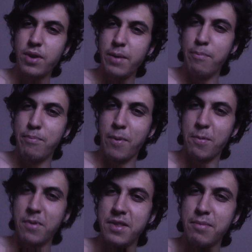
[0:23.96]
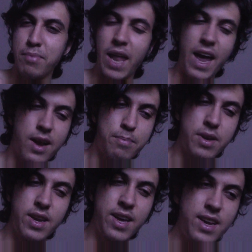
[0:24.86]
really completely black,
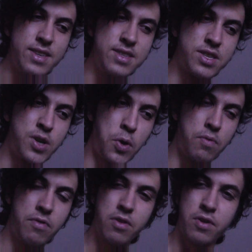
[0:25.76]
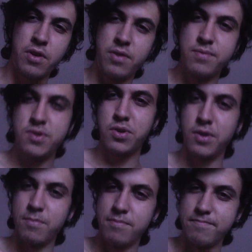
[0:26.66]
but Guinness is known for their sort
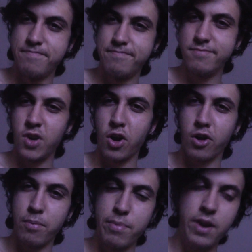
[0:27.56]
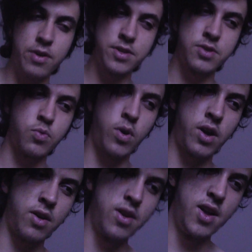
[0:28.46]
of darker beers as
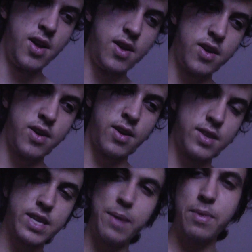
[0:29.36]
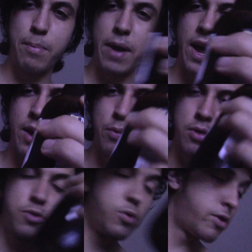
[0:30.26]
well. This came with a packet
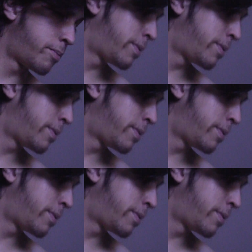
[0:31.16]
with 2 other